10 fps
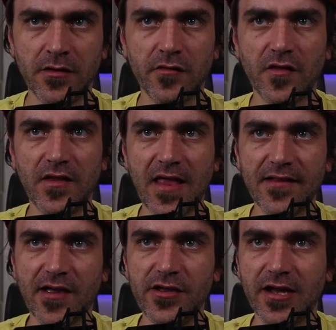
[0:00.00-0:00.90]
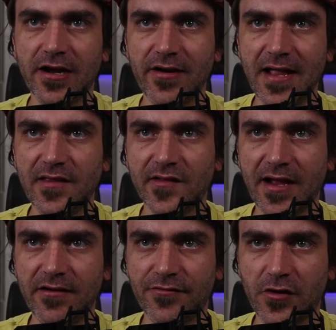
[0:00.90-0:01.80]
So then that's how you can create these
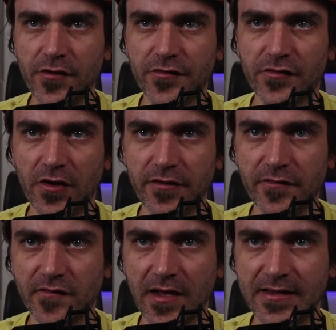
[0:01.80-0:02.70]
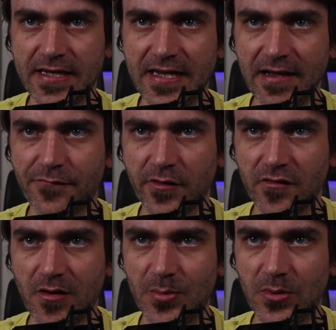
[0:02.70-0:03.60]
kind of ghost notes. And then here, for
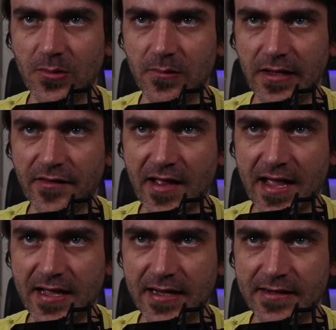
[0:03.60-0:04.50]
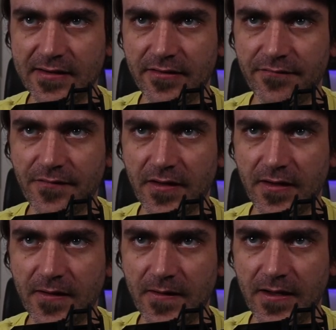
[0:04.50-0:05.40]
example, let's add
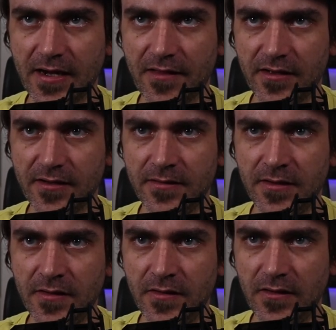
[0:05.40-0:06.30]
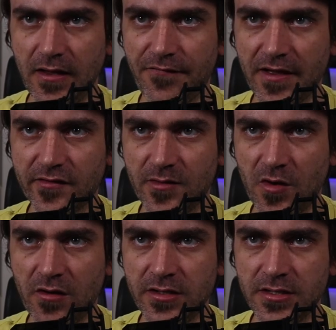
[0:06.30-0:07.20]
another effects
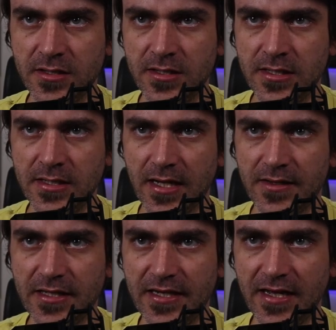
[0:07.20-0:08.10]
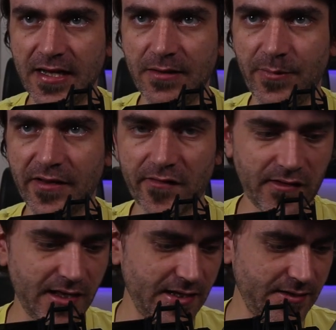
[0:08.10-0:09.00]
command. And then here we can
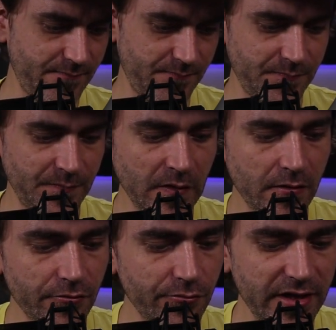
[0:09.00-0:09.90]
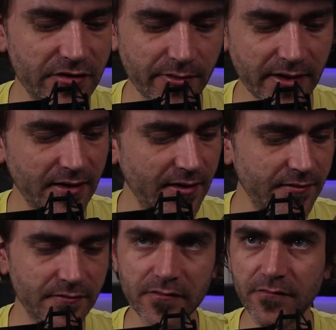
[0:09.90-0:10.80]
say
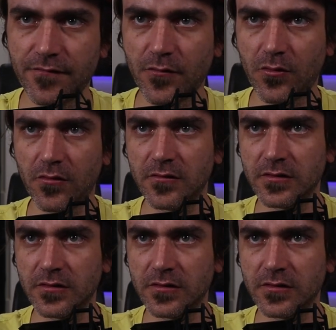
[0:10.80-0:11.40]
retrigger 4.